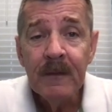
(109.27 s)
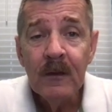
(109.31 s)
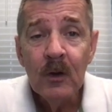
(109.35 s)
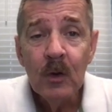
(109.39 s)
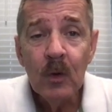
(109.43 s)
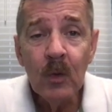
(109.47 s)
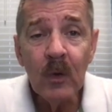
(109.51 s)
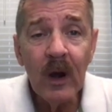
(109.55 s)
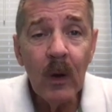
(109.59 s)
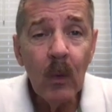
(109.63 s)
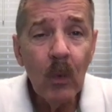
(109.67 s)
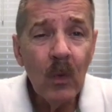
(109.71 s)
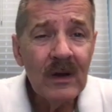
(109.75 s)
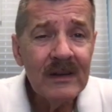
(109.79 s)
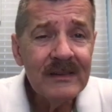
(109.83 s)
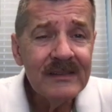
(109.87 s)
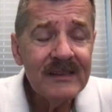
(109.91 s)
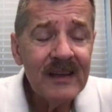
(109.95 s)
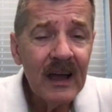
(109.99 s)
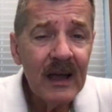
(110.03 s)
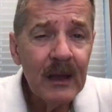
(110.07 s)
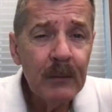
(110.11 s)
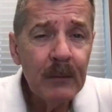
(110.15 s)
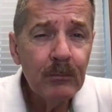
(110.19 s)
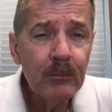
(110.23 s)
who were at one
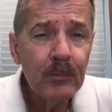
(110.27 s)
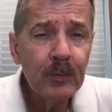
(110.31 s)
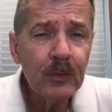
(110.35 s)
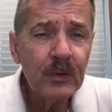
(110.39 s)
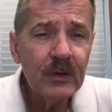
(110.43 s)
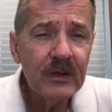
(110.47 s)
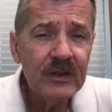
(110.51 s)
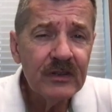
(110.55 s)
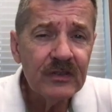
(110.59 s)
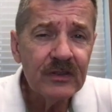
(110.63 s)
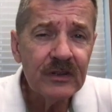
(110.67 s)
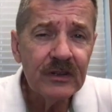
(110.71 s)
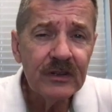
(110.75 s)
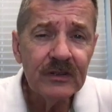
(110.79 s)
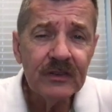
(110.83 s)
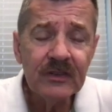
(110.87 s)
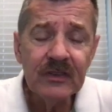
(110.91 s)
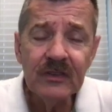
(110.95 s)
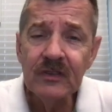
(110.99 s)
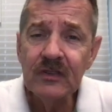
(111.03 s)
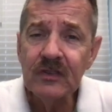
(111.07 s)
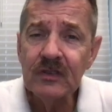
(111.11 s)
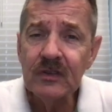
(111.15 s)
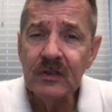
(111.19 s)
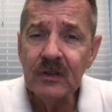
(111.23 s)
time prisoners
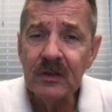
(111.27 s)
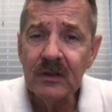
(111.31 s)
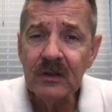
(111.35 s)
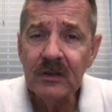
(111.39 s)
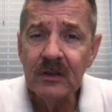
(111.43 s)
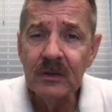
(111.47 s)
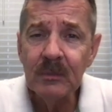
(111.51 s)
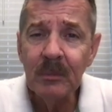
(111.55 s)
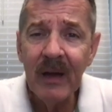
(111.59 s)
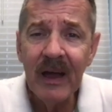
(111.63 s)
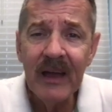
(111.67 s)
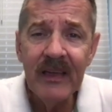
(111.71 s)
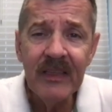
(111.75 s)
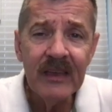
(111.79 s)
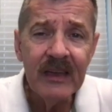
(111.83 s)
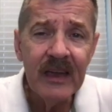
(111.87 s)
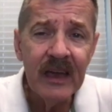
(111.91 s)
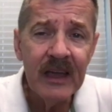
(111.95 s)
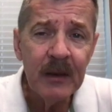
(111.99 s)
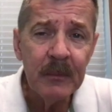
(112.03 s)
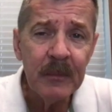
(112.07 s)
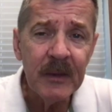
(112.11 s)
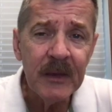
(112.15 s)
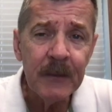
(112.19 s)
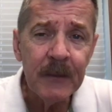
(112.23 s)
encircled by the
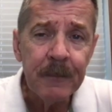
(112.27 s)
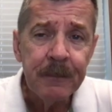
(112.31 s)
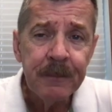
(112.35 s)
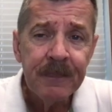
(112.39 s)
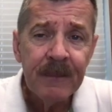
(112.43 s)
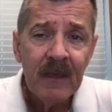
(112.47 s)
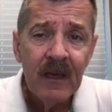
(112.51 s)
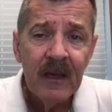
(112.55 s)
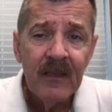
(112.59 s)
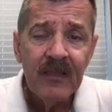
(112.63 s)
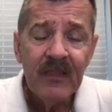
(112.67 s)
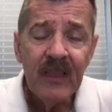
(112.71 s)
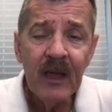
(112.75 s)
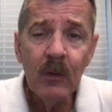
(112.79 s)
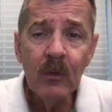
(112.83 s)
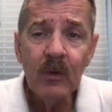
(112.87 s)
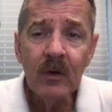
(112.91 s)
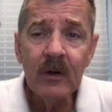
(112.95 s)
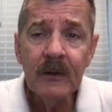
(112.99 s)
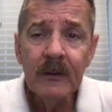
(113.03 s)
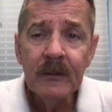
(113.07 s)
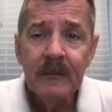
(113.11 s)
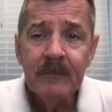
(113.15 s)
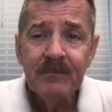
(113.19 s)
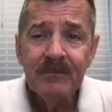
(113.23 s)
enemy. They were